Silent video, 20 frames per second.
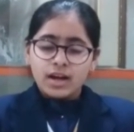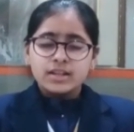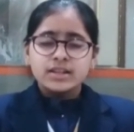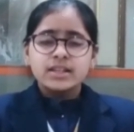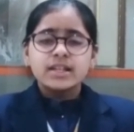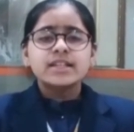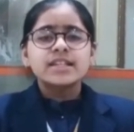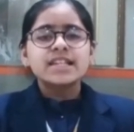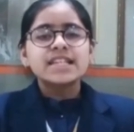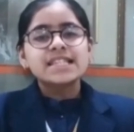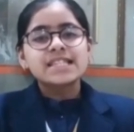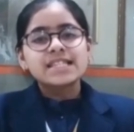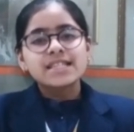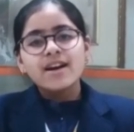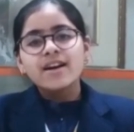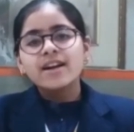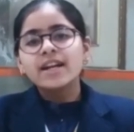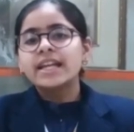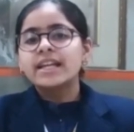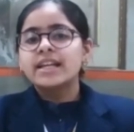The
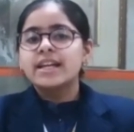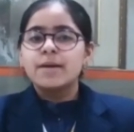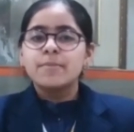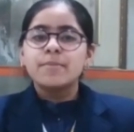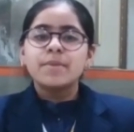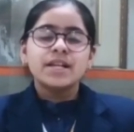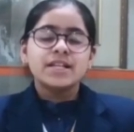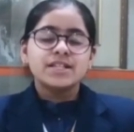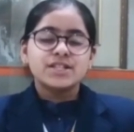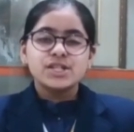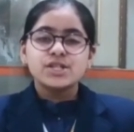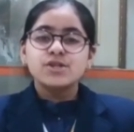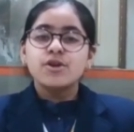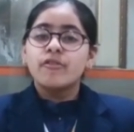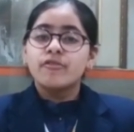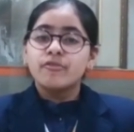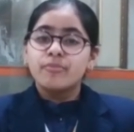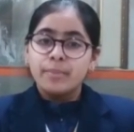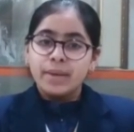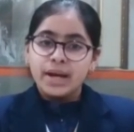discerning ability
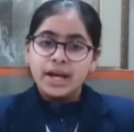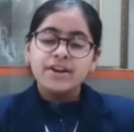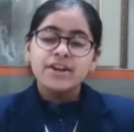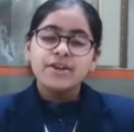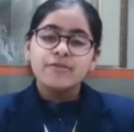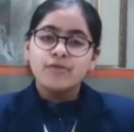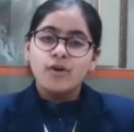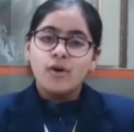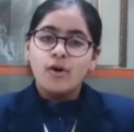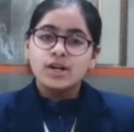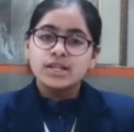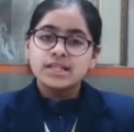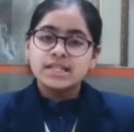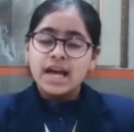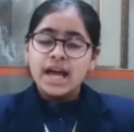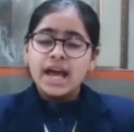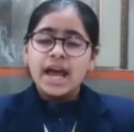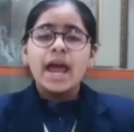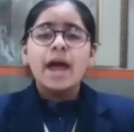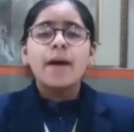of Mary Ward
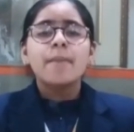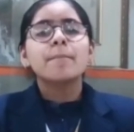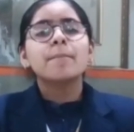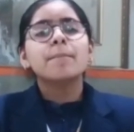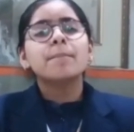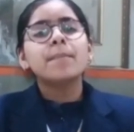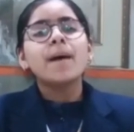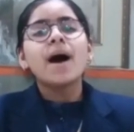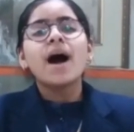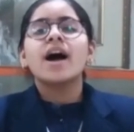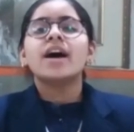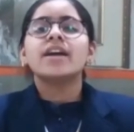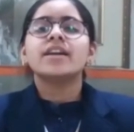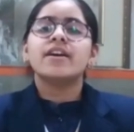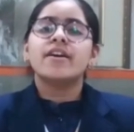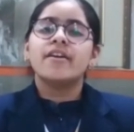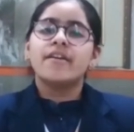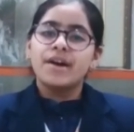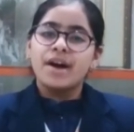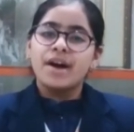empowered her